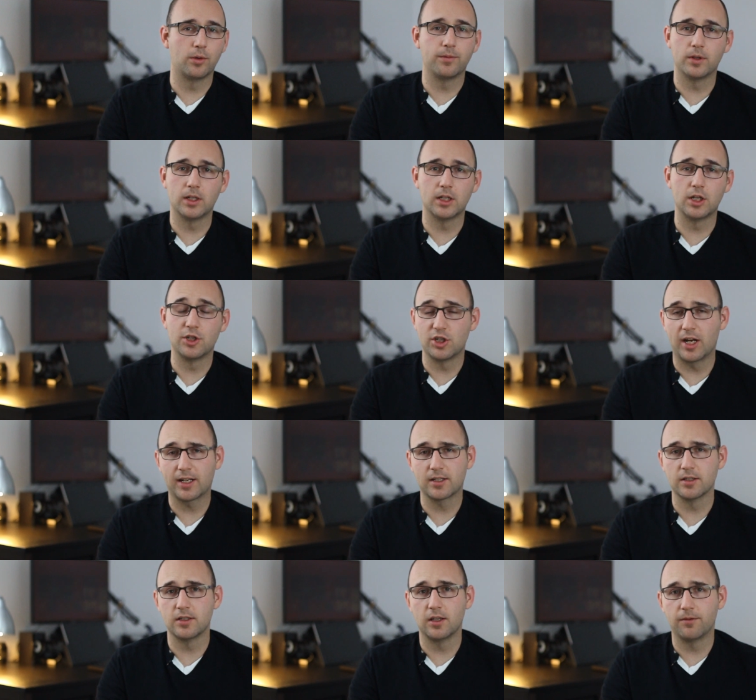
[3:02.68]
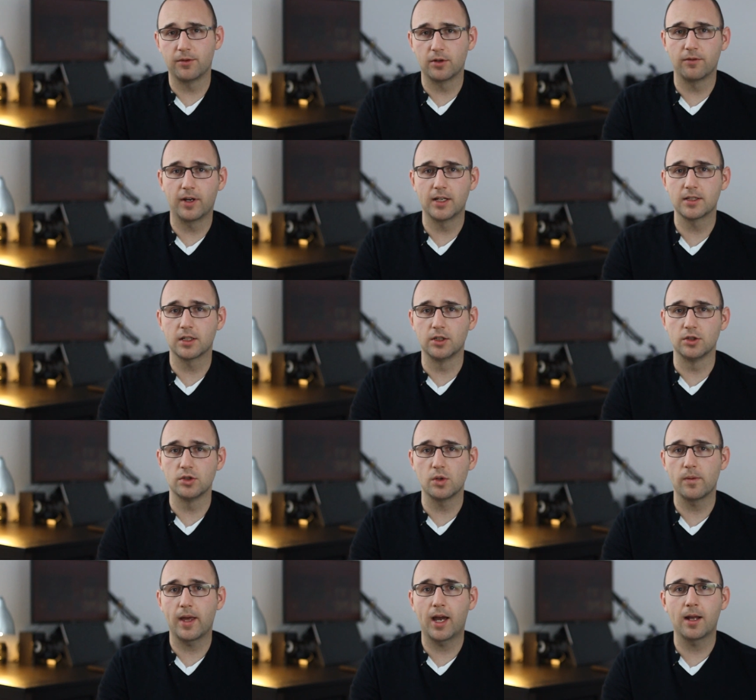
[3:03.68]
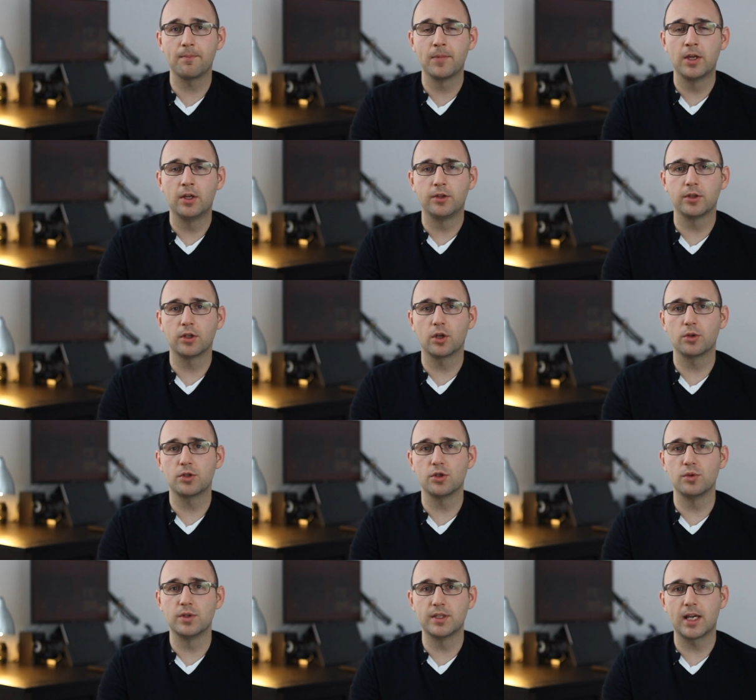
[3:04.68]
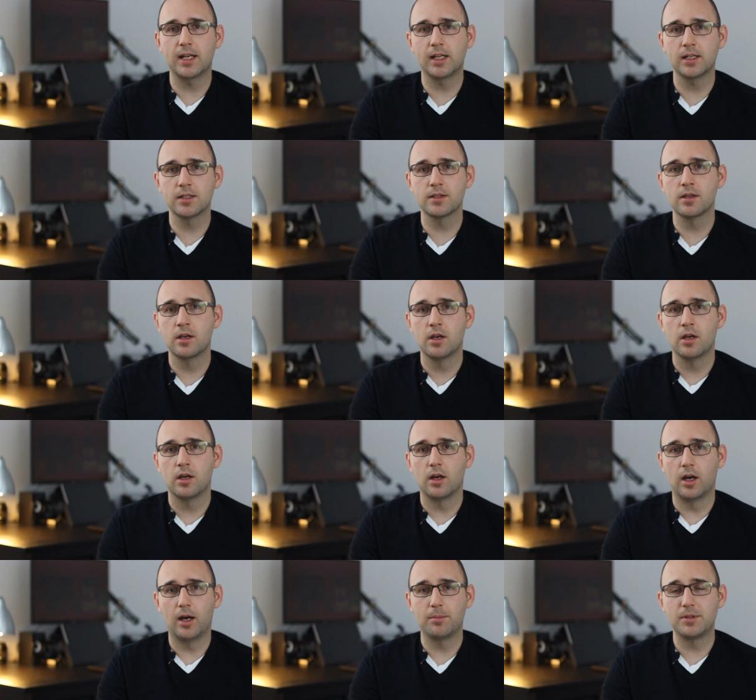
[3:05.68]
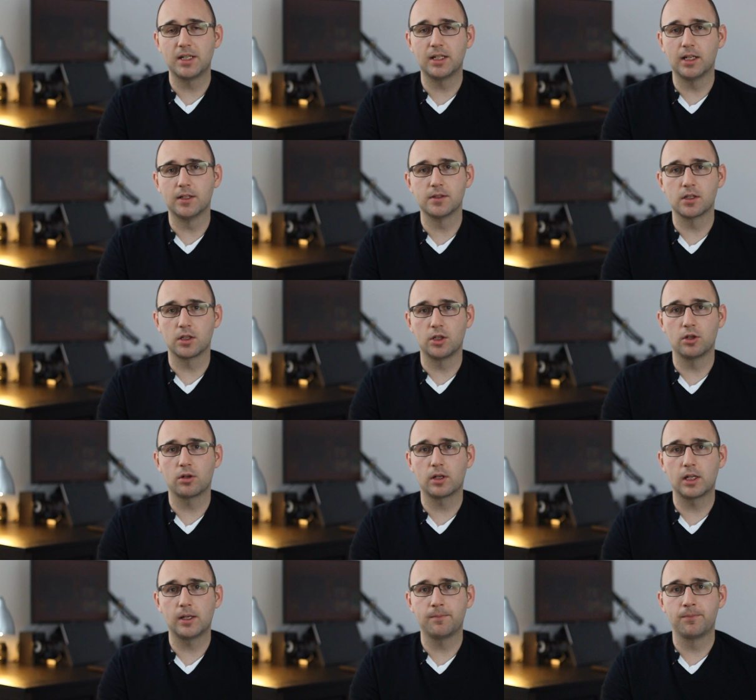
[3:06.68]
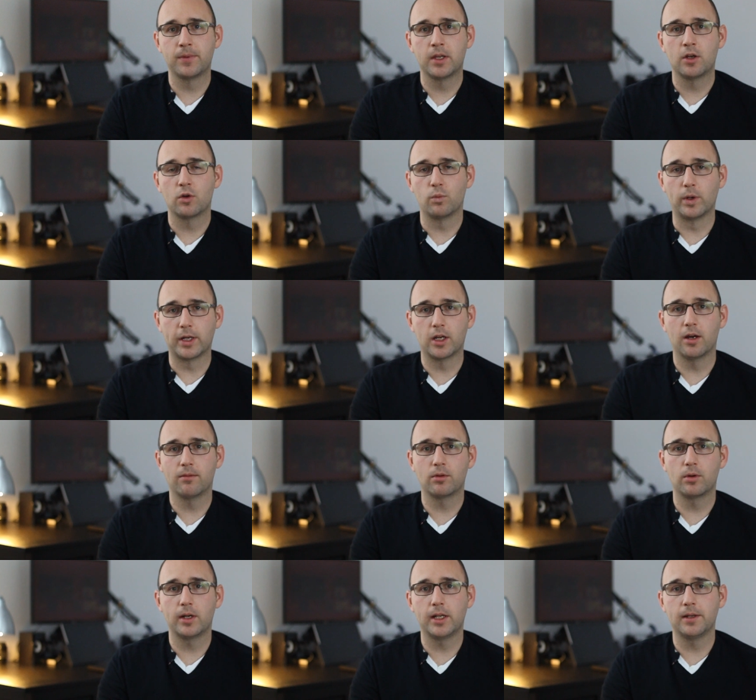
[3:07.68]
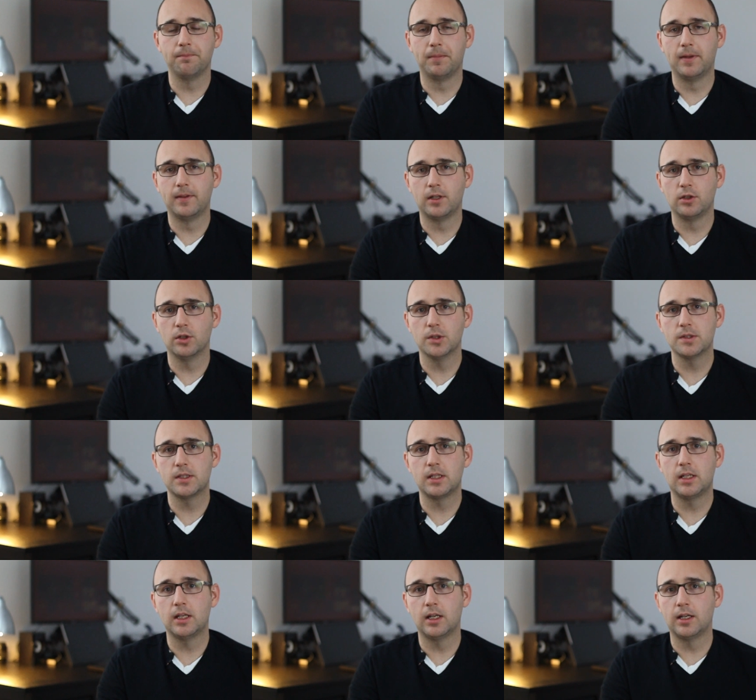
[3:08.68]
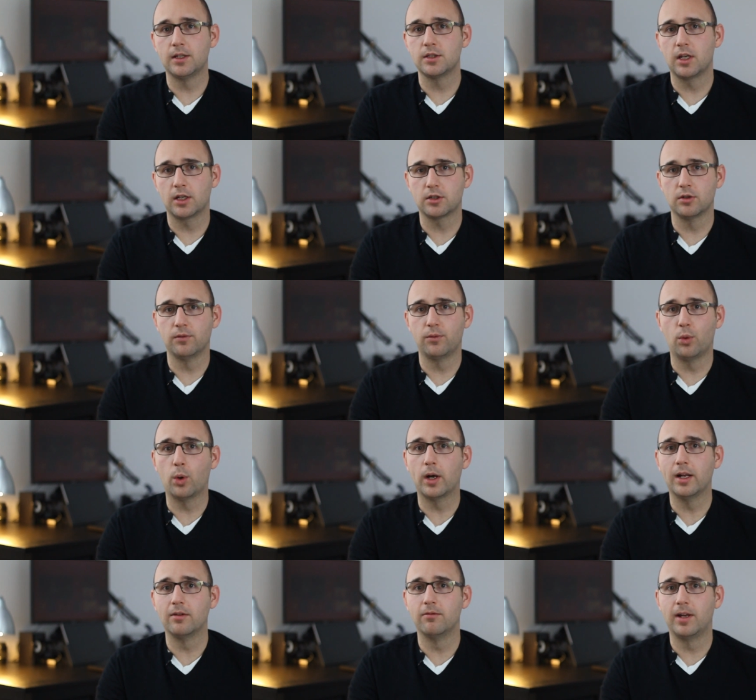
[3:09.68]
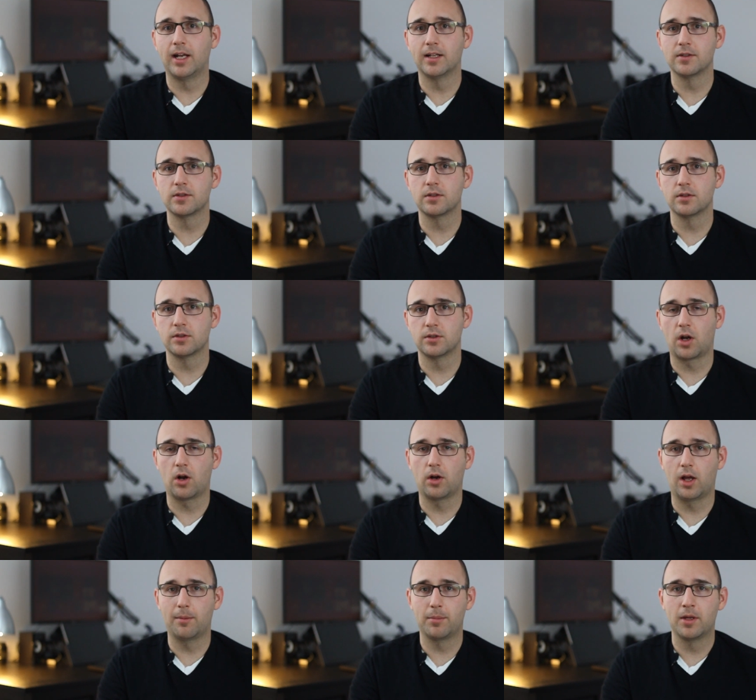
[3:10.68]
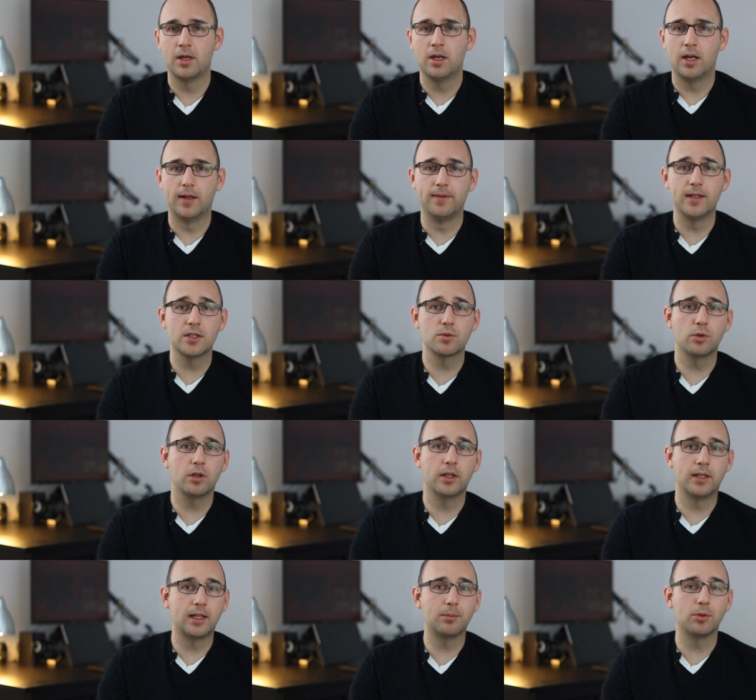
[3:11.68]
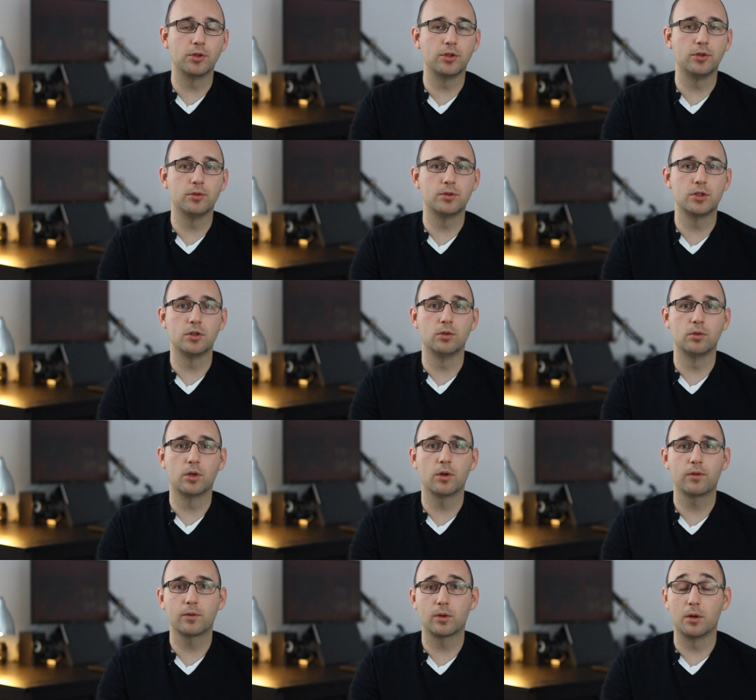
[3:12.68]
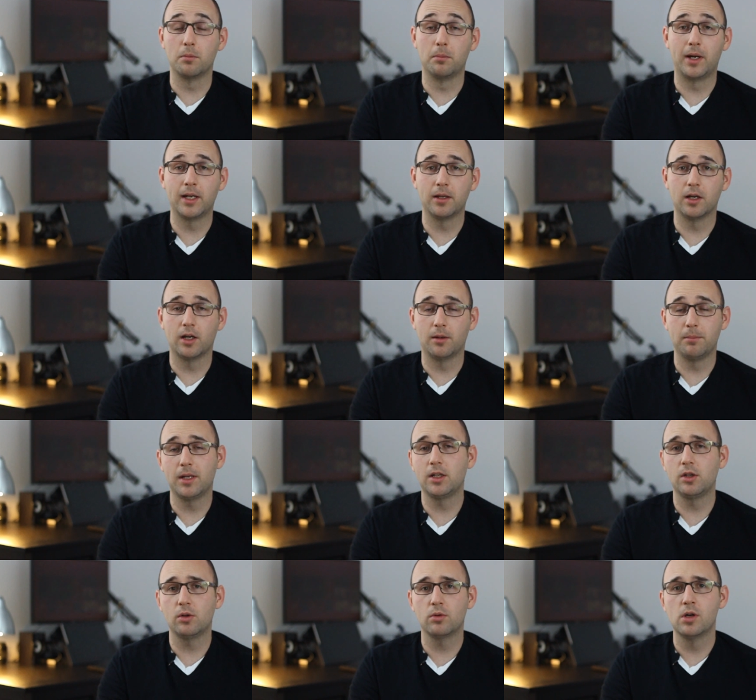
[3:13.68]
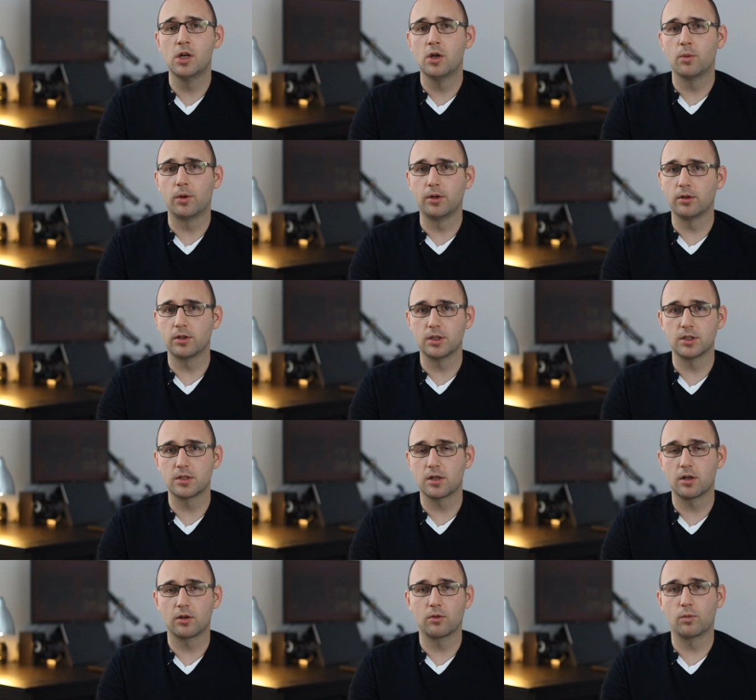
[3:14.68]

or if you need to check to see if your device can do that, you can go to settings, update and security, recovery, and then you'll see a section for advanced startup. And this will enable you to go through a uh, menu where you can just